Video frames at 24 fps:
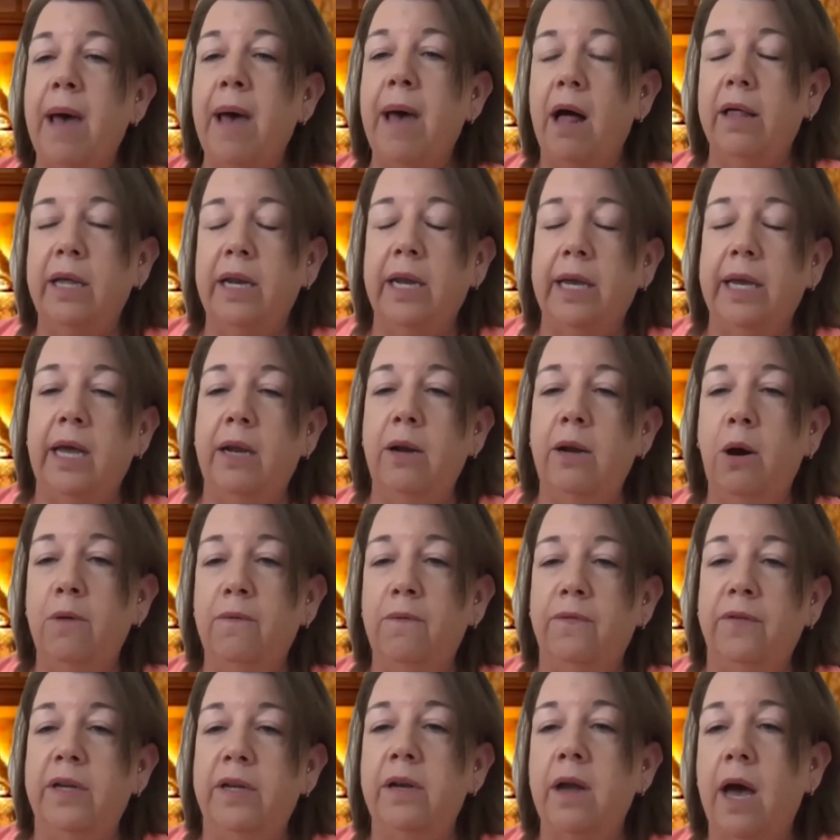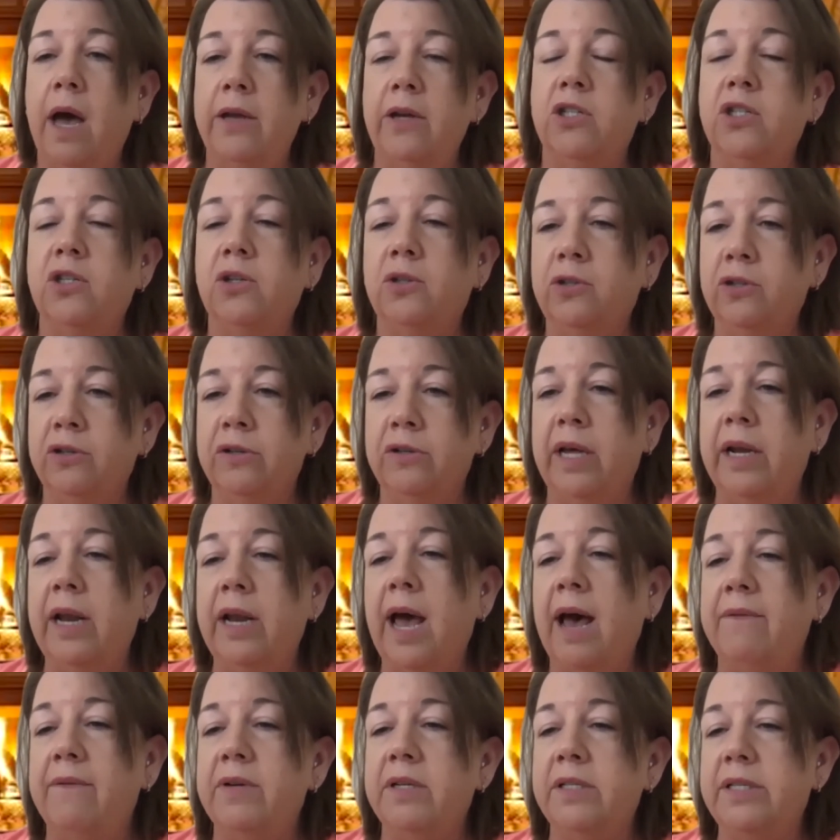and again, hopefully not your children that
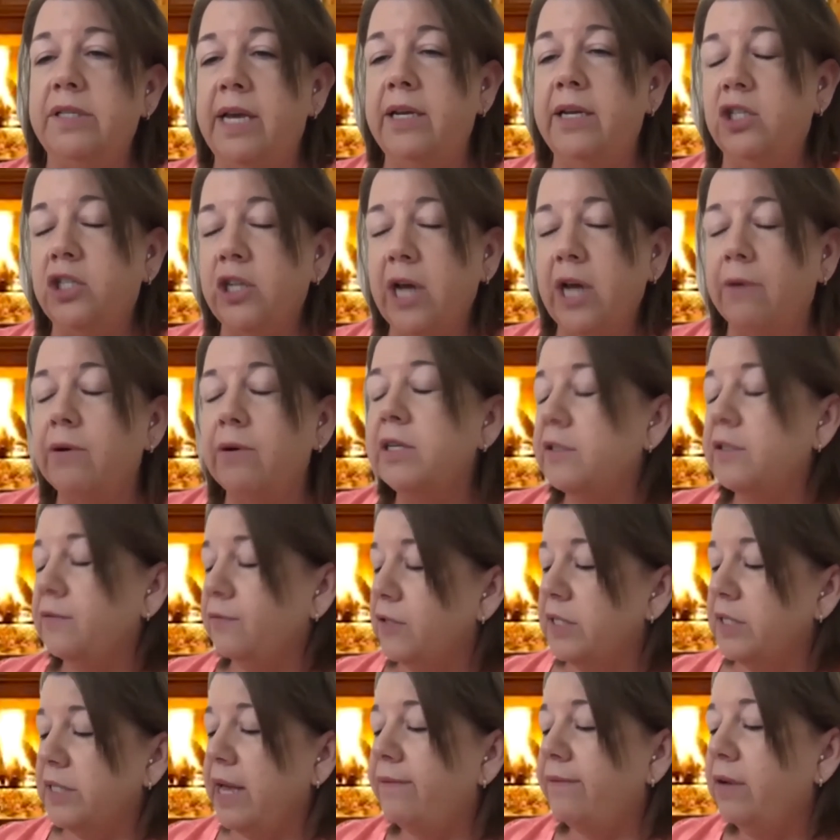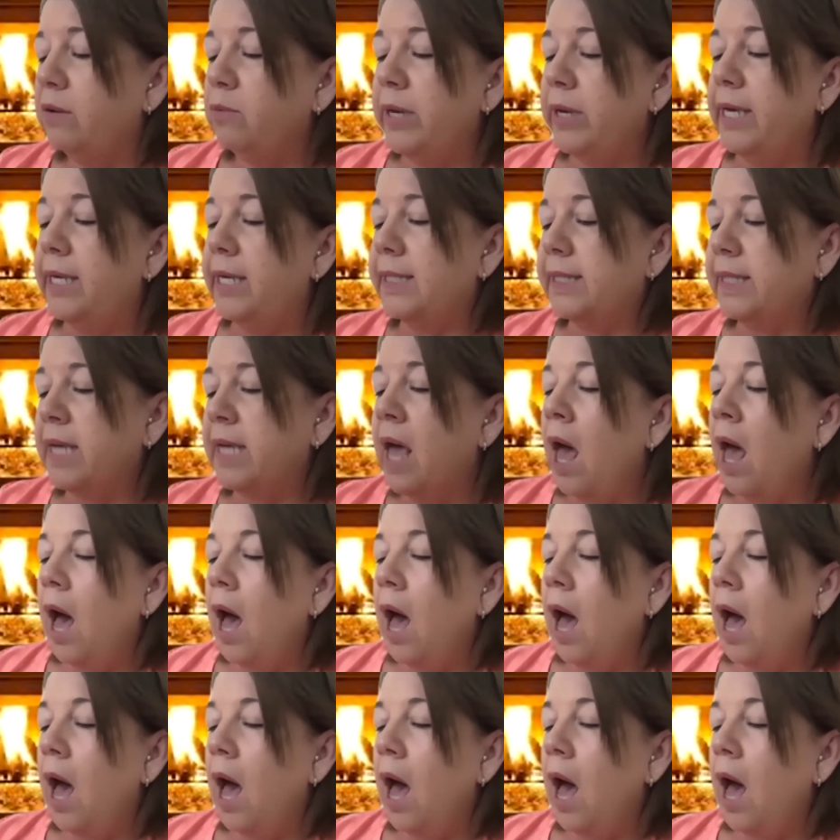haven't taken showers for 7 weeks,